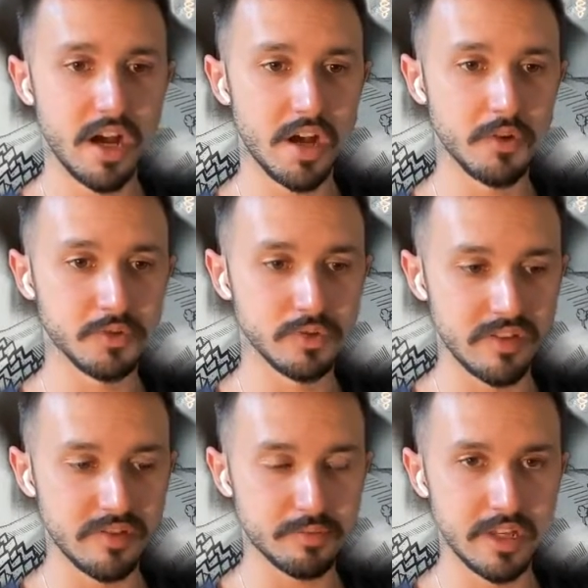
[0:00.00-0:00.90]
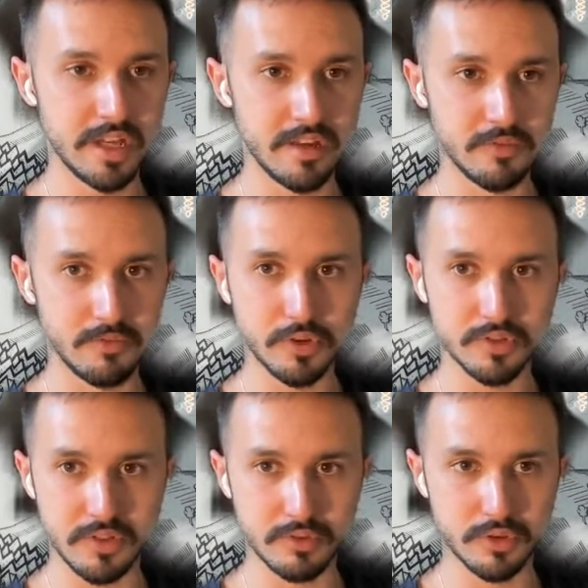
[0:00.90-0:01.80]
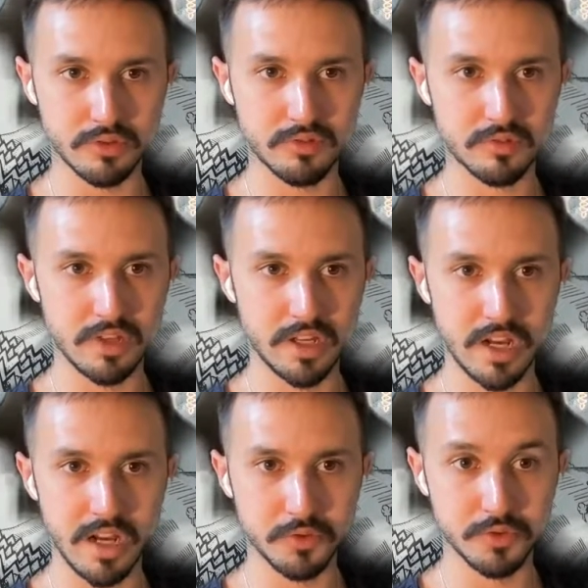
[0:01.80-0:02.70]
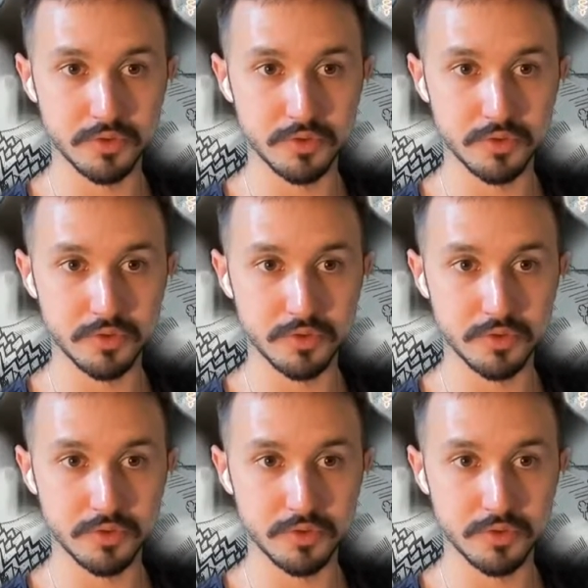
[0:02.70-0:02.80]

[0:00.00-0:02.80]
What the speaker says: how to display vote rewards and how